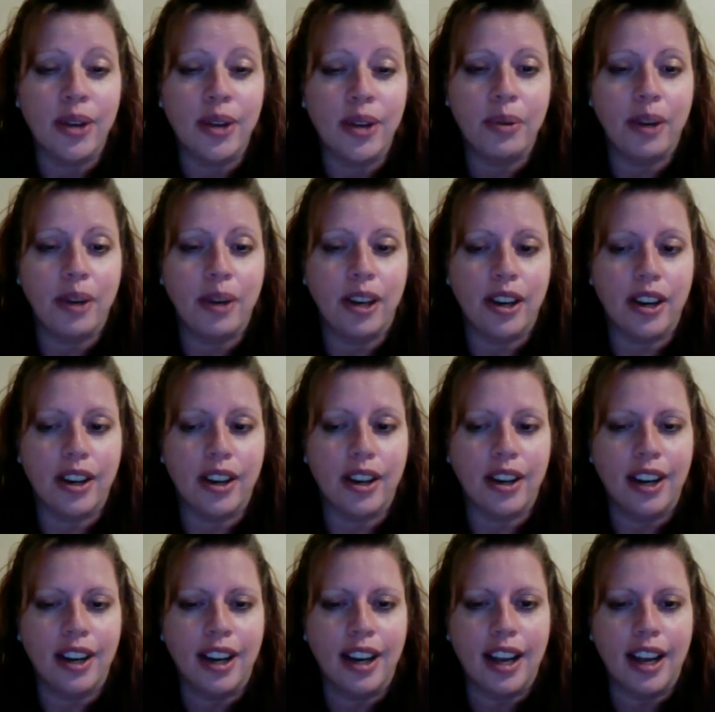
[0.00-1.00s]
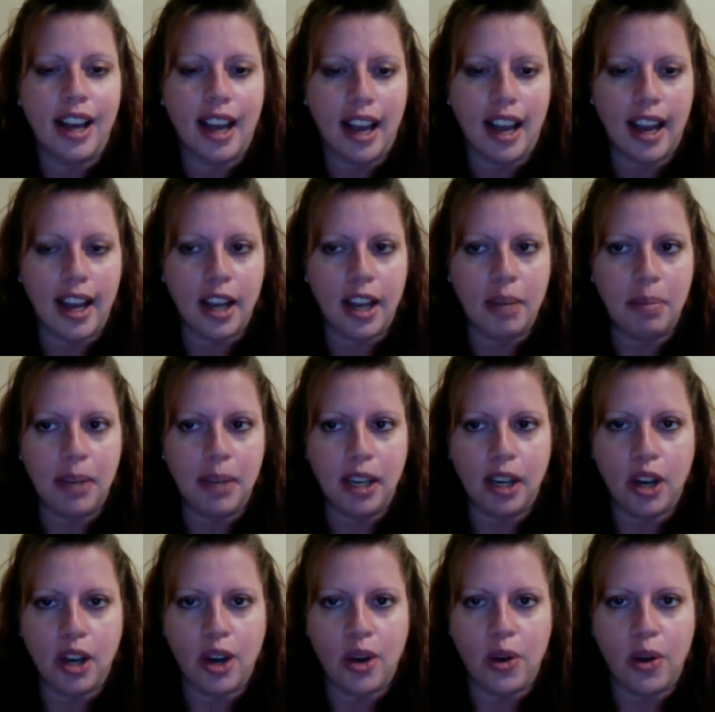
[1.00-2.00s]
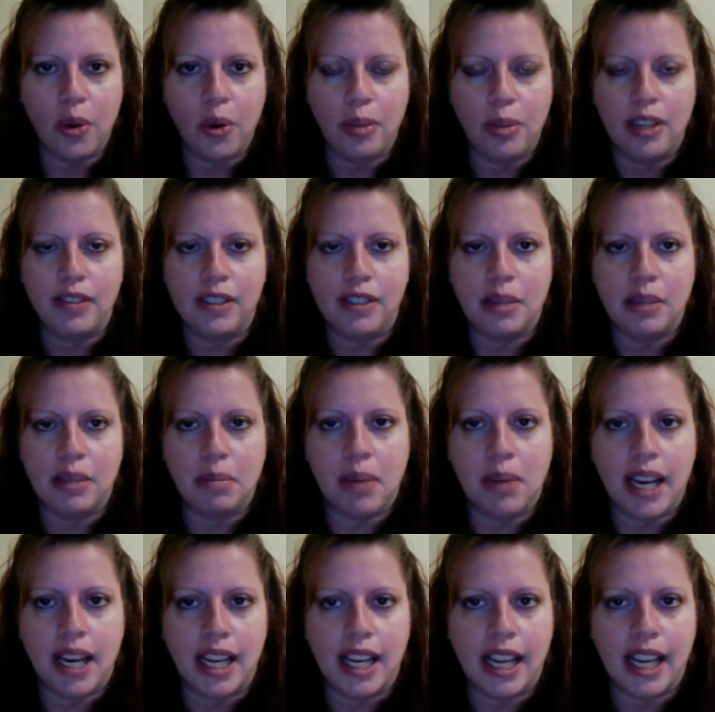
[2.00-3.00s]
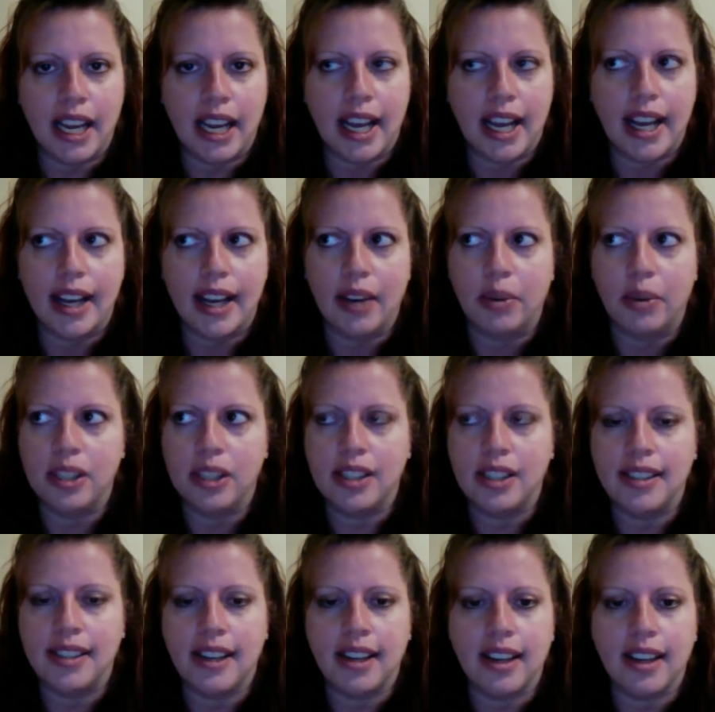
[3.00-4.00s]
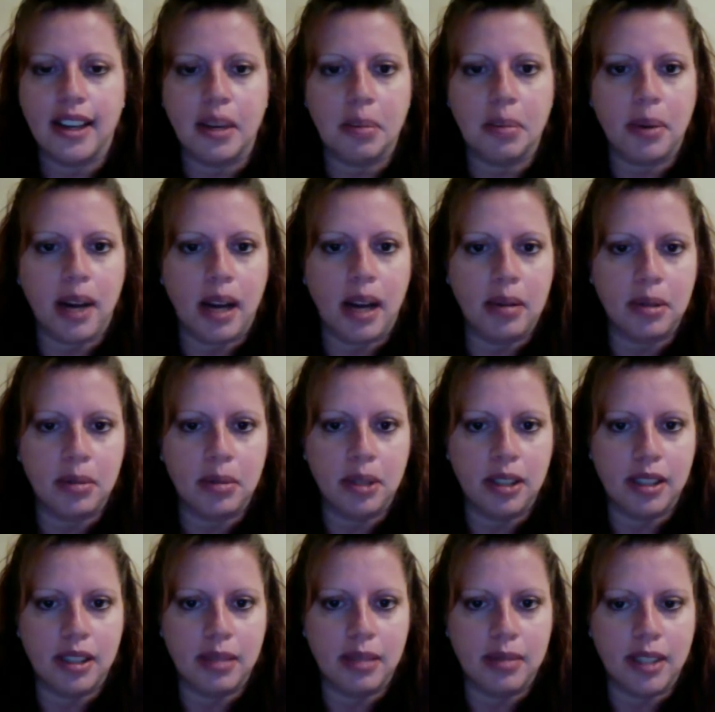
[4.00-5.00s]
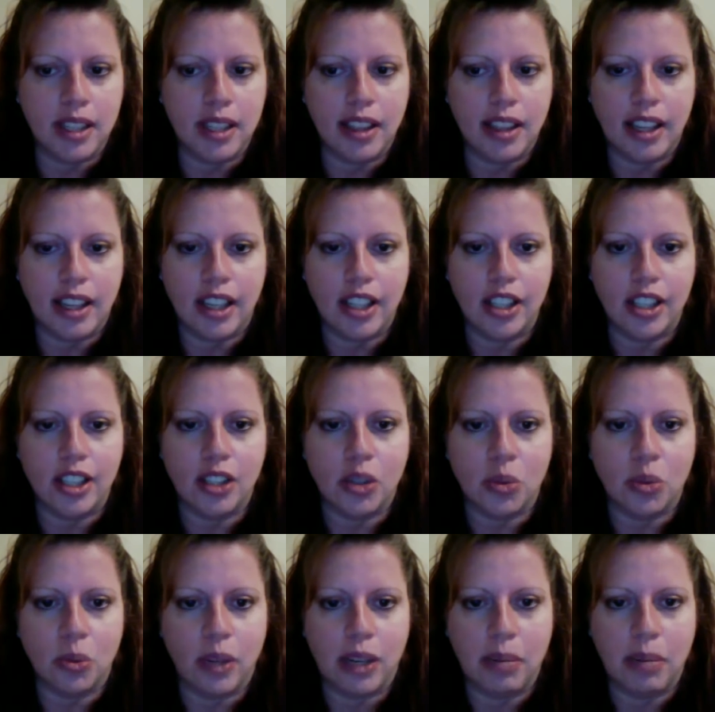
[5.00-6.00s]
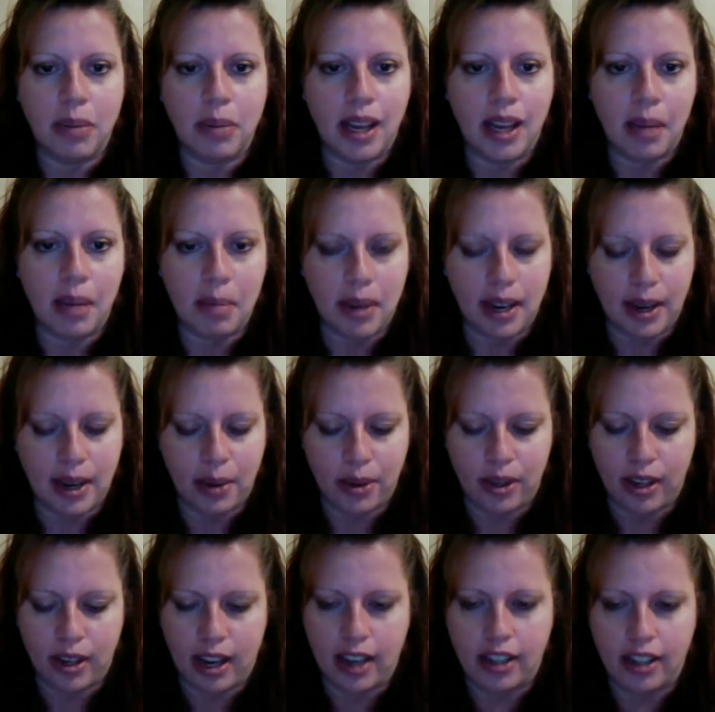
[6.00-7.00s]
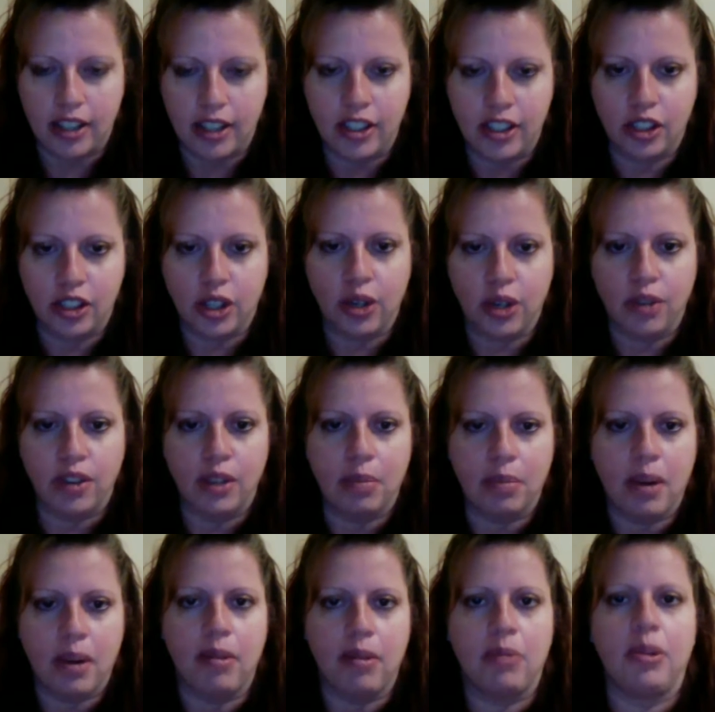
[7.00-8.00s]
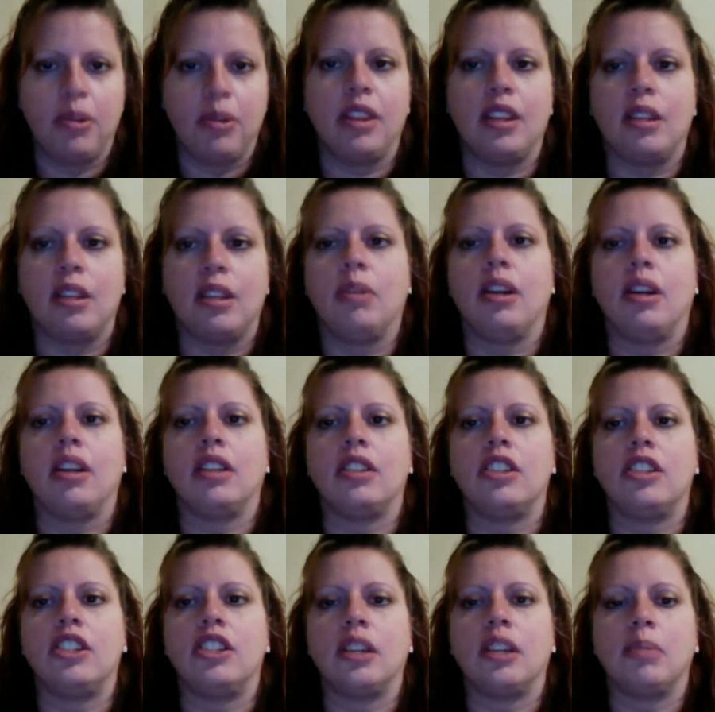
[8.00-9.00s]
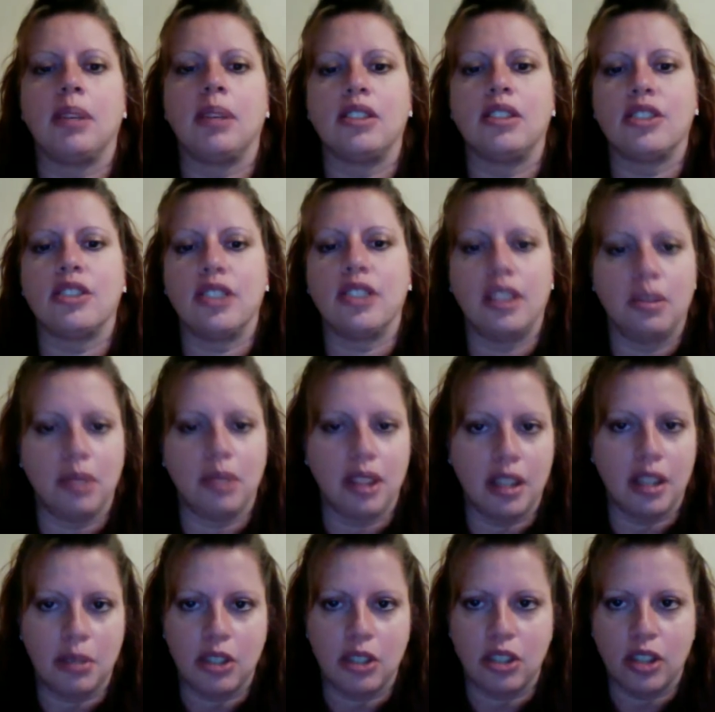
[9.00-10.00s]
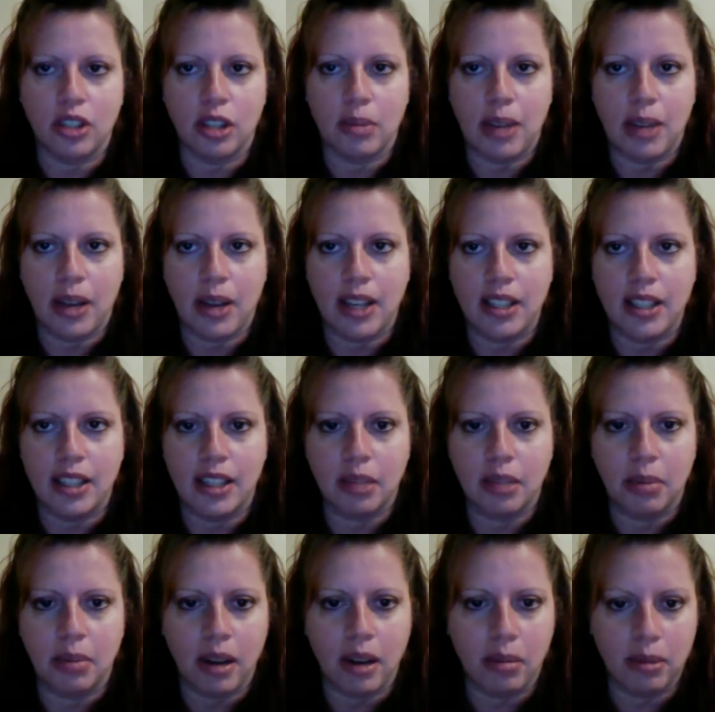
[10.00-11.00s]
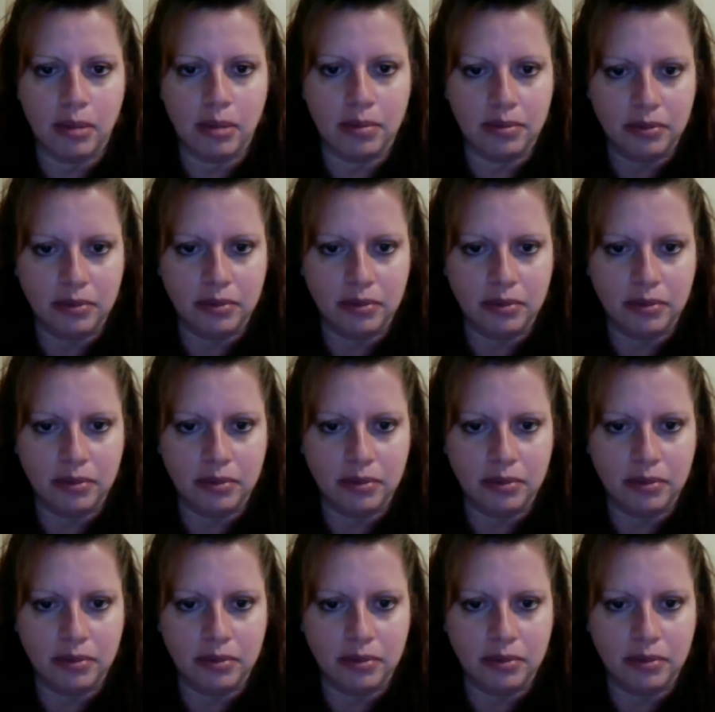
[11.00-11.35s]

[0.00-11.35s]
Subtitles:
where I could be at home, and if somebody was stuck on a problem or something, they could just ring me up, and I could just go over the problem with them, or I could share my screen with them and show them how I did the problem.